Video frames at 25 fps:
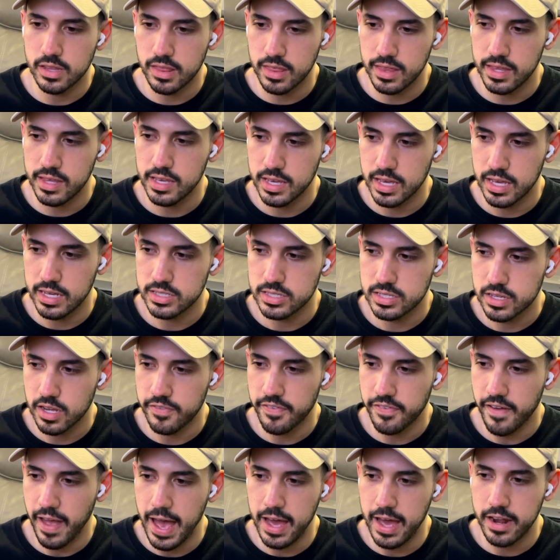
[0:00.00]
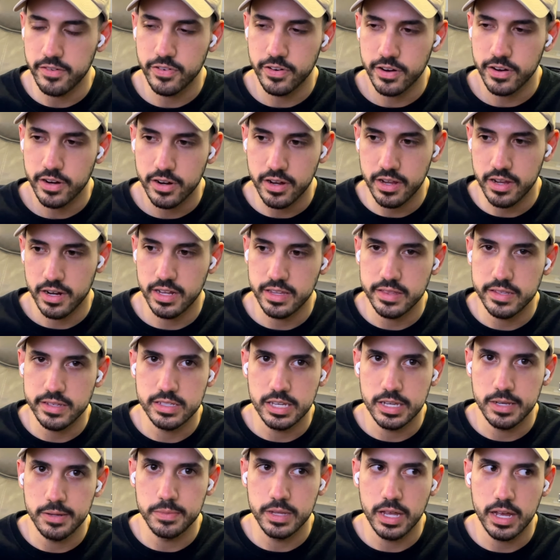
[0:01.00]
they can get stuff out of her. And at the
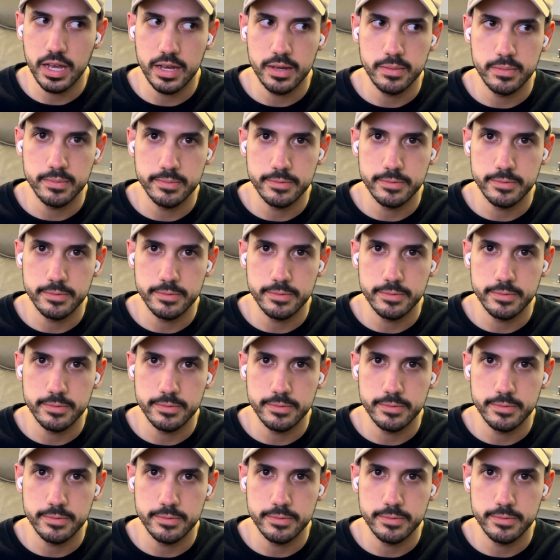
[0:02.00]
same time,